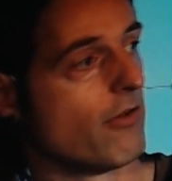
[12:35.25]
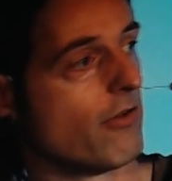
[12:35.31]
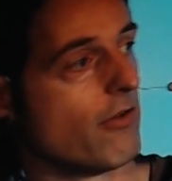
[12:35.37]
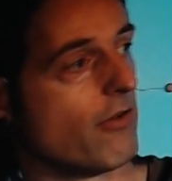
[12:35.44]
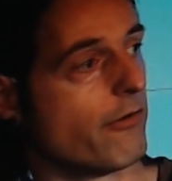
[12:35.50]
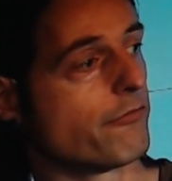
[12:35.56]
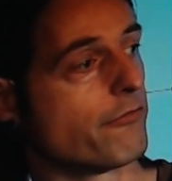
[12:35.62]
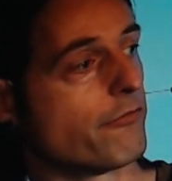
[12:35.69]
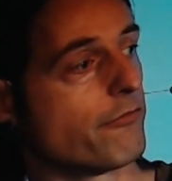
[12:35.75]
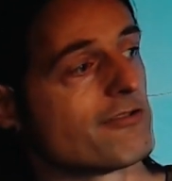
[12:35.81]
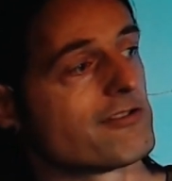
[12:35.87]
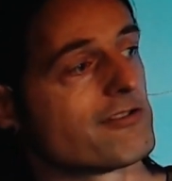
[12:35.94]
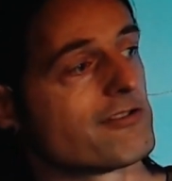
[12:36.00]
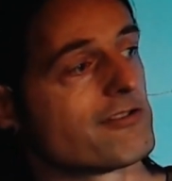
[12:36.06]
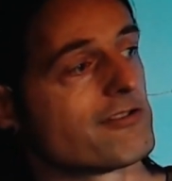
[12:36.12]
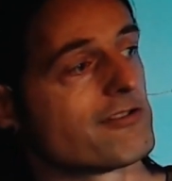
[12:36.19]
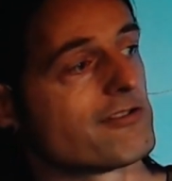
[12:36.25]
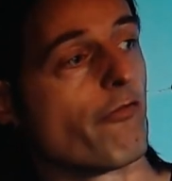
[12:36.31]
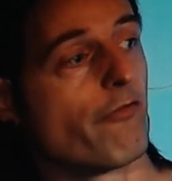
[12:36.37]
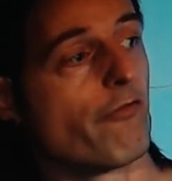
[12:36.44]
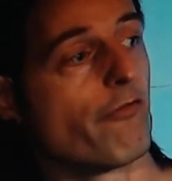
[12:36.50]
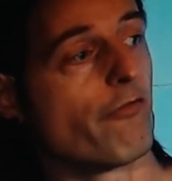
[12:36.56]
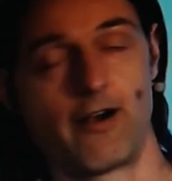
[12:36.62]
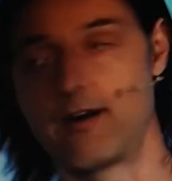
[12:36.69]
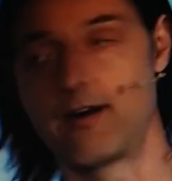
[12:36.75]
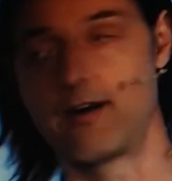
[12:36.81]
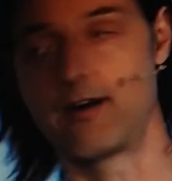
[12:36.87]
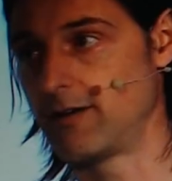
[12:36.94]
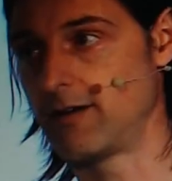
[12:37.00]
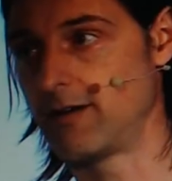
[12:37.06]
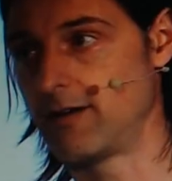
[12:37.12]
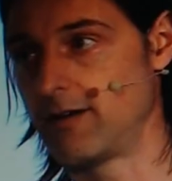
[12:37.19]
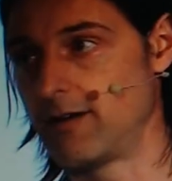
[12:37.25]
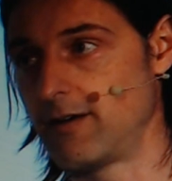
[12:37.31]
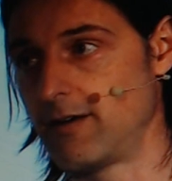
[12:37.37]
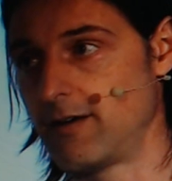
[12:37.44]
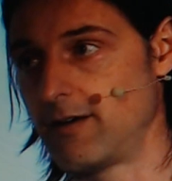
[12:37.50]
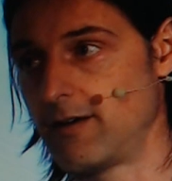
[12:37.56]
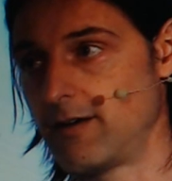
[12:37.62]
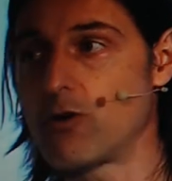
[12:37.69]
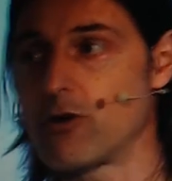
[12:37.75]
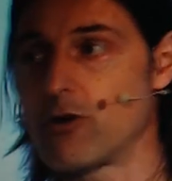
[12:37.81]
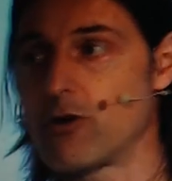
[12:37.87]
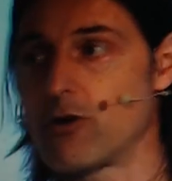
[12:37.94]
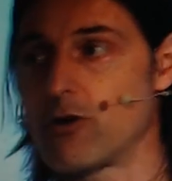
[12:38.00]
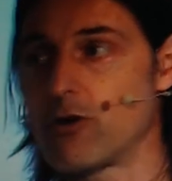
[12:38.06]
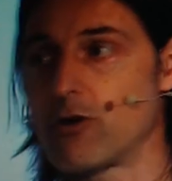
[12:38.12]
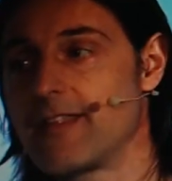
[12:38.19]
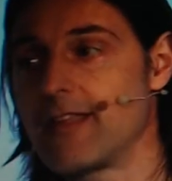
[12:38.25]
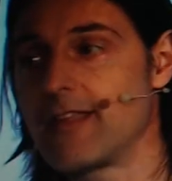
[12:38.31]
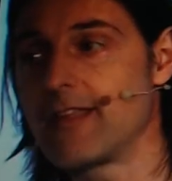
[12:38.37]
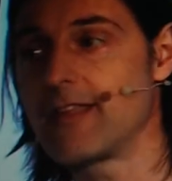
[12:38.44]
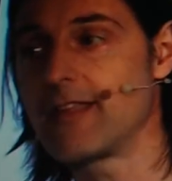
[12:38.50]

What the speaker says: for Future Warfare, and they project this on